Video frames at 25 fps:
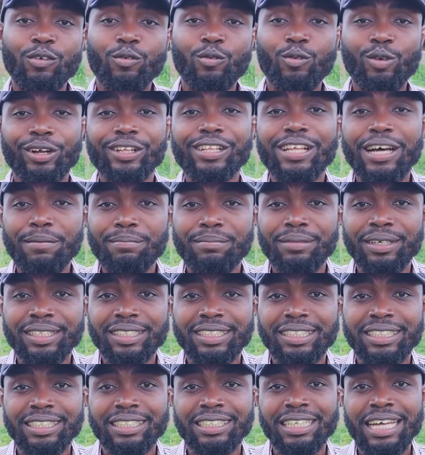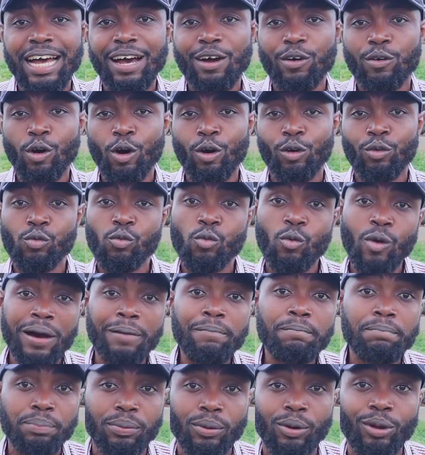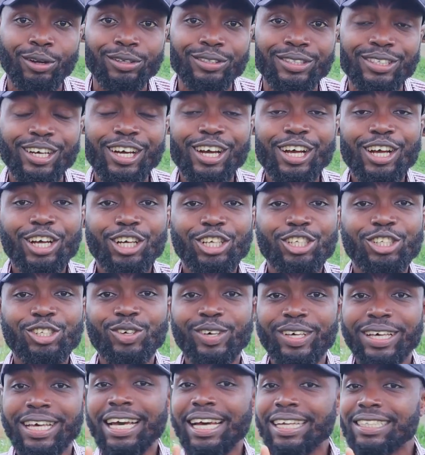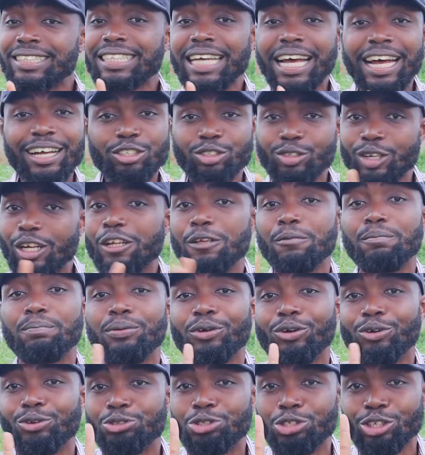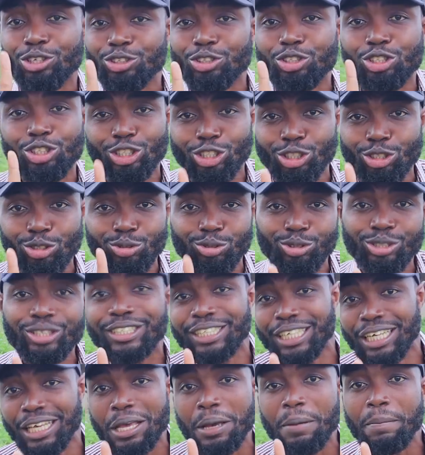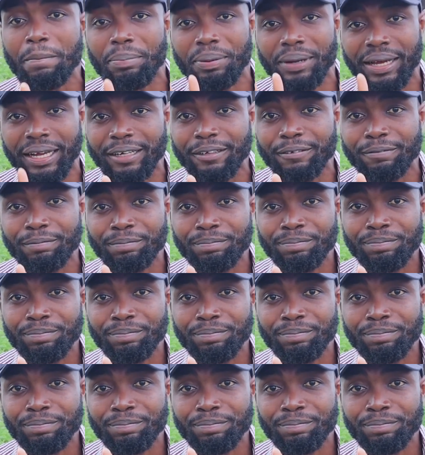What that means is that on one plot, you can't actually build 2 chicken pen.